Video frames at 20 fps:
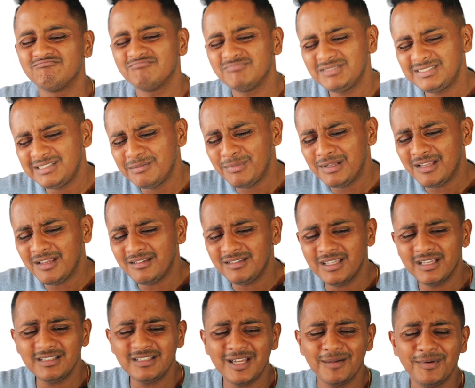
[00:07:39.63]
Similar
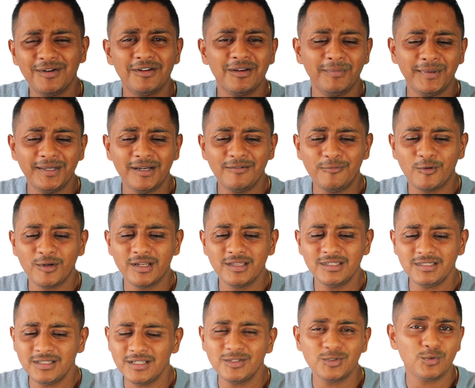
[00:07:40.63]
things have been repeated, for
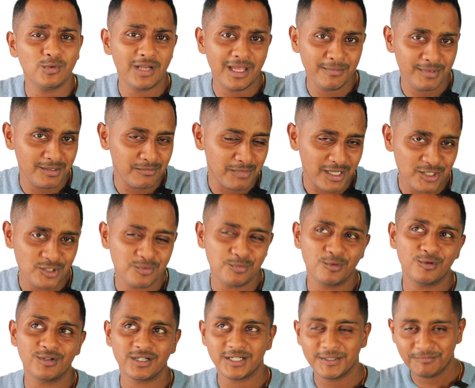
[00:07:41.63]
instance, could have been much
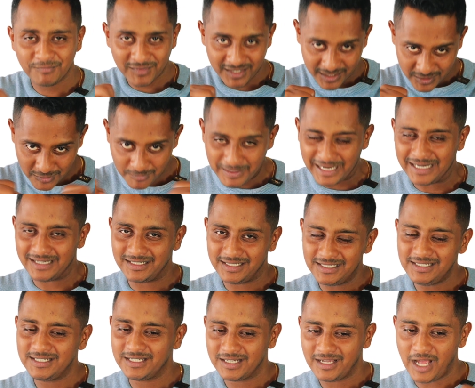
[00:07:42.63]
more
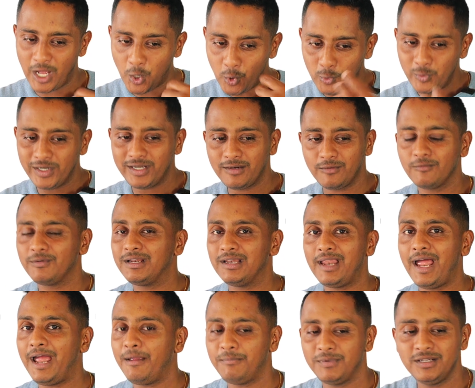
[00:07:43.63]
expanded. How it will
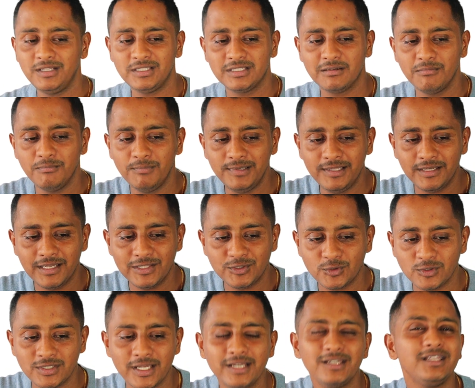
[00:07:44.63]
happen, simply rich
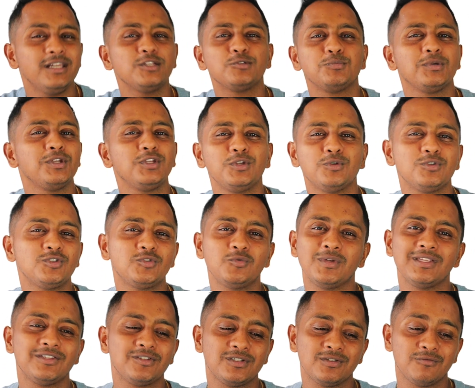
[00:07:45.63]
society has been used,
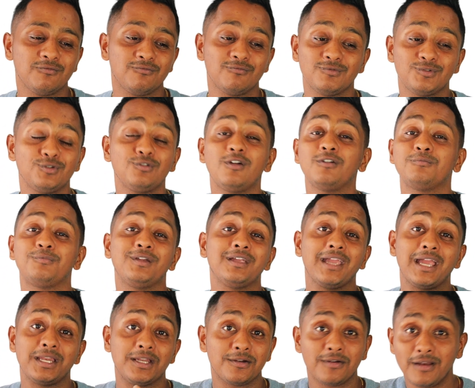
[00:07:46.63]
which do not bring
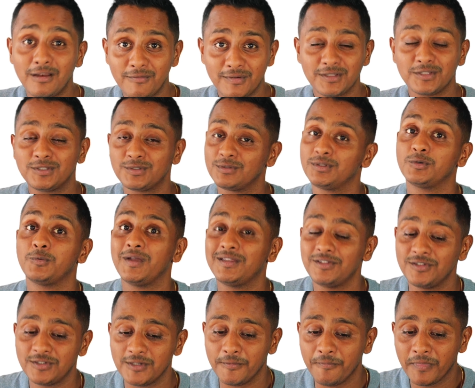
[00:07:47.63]
any relevance to the
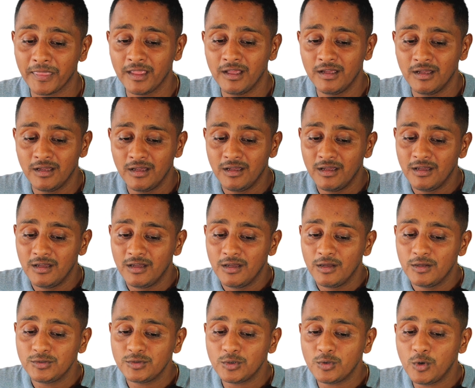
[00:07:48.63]
question.
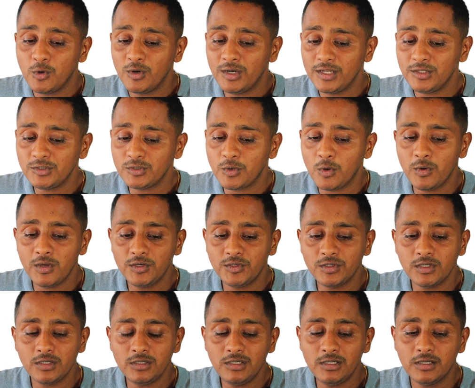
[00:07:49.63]
So coherence,
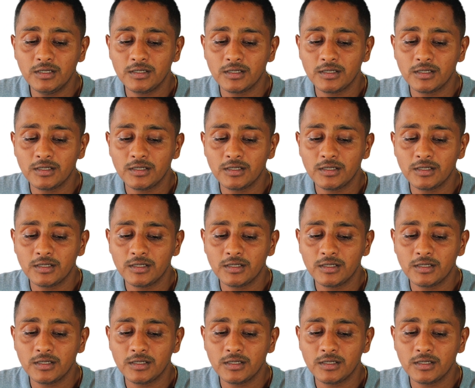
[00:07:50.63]
cohesion,